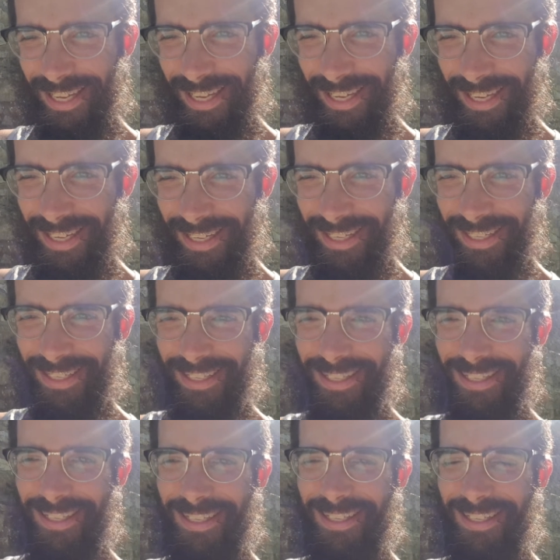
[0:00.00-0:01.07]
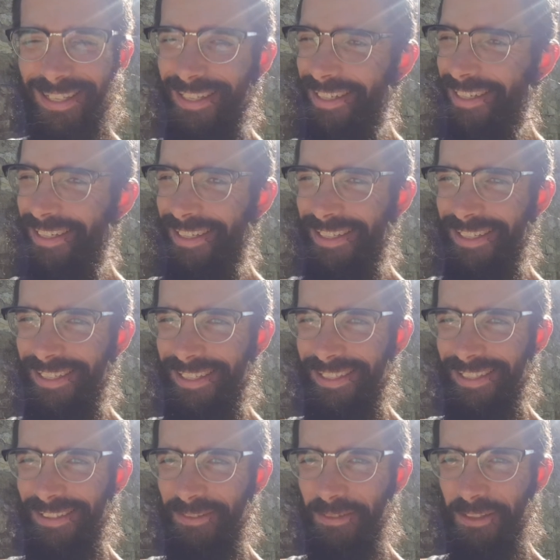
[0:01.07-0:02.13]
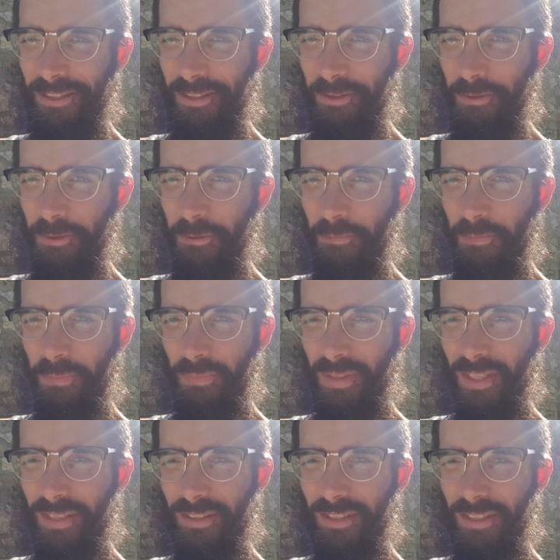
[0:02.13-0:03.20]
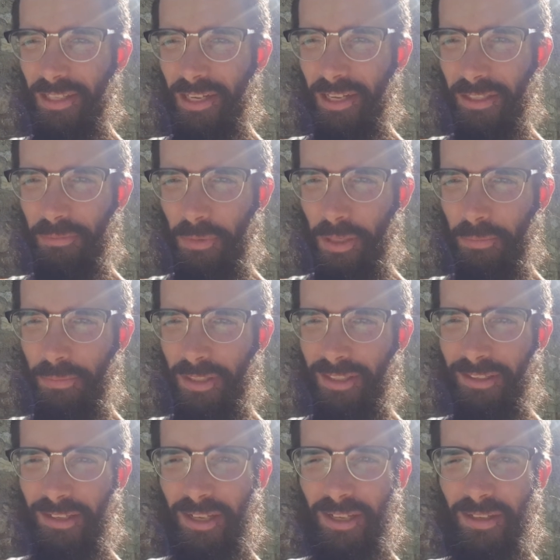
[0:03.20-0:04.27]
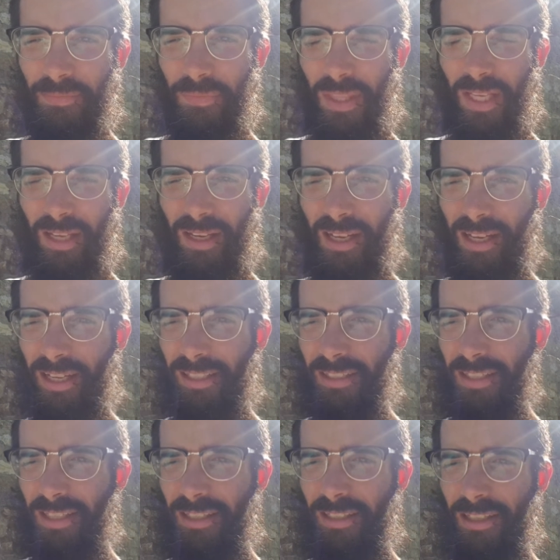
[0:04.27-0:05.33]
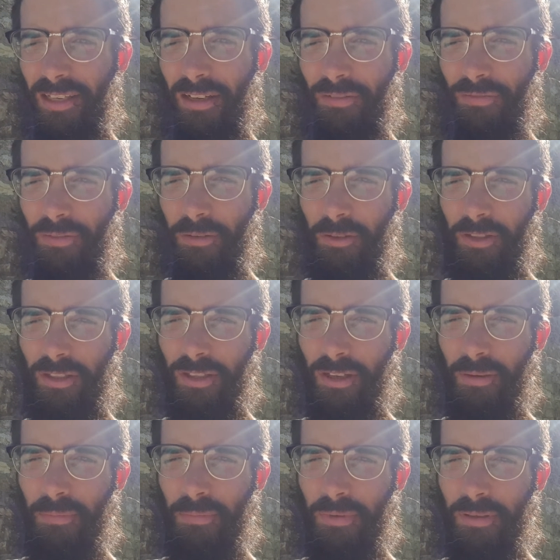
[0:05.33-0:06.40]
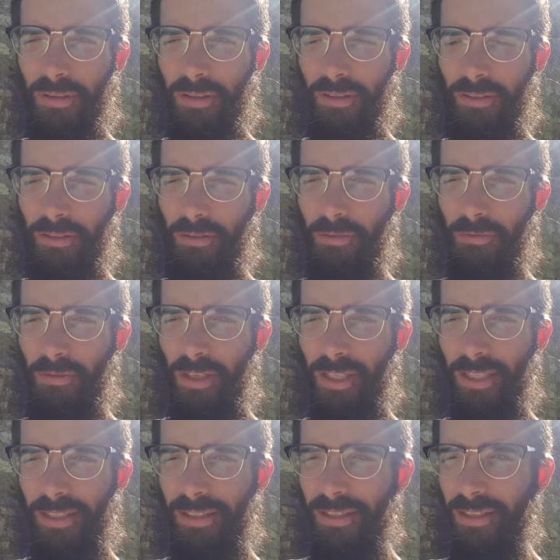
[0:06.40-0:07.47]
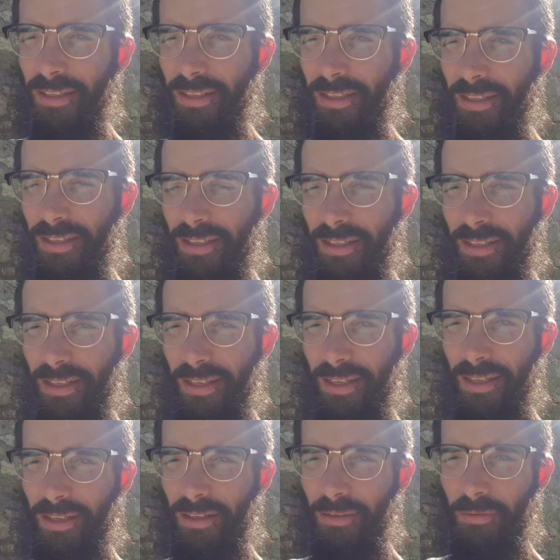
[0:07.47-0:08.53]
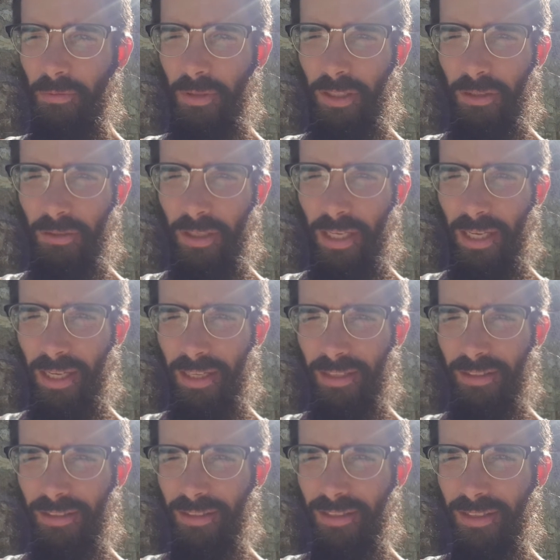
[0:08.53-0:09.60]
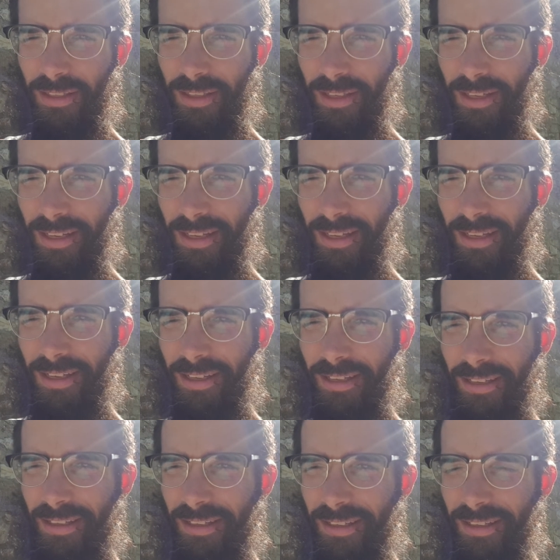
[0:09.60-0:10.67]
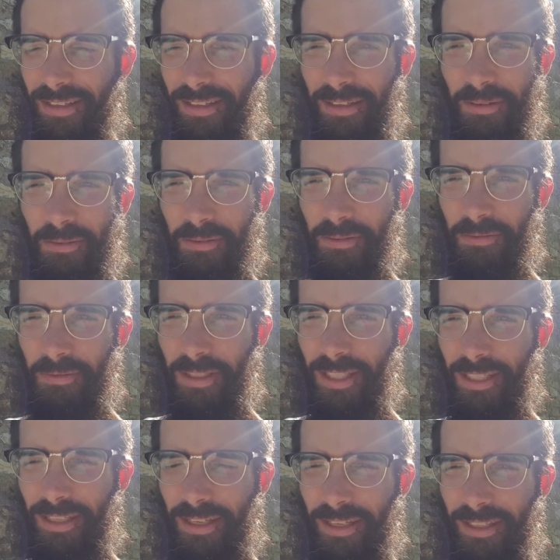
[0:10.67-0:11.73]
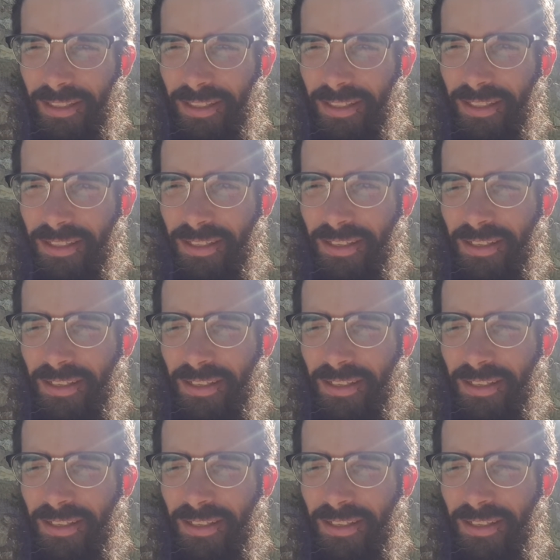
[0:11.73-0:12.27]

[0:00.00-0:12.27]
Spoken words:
That was cool. She liked my beard. I said, yeah, Forrest Gump. So running. And we shook hands. And that was really nice.